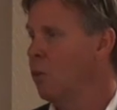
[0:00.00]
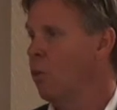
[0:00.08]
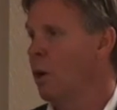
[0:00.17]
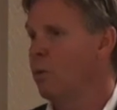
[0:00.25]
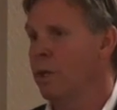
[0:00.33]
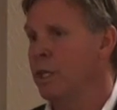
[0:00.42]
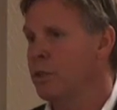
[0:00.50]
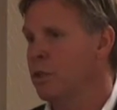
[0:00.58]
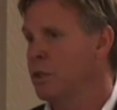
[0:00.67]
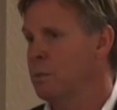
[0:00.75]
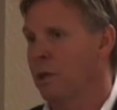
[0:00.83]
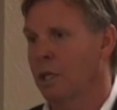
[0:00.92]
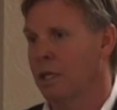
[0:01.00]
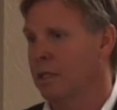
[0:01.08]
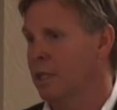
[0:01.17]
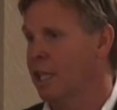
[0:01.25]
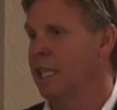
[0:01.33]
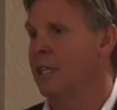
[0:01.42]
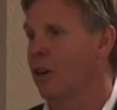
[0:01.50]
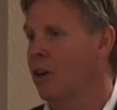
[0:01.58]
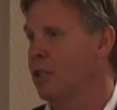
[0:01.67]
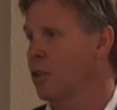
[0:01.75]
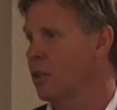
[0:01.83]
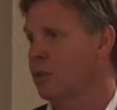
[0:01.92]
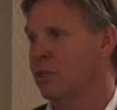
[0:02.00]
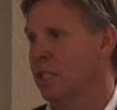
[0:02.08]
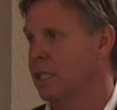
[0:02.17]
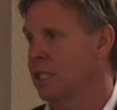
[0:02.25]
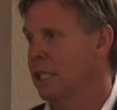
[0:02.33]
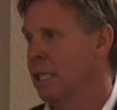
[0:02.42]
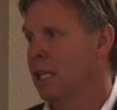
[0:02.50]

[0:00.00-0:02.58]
what we used to do is put a little tiny garden hose in,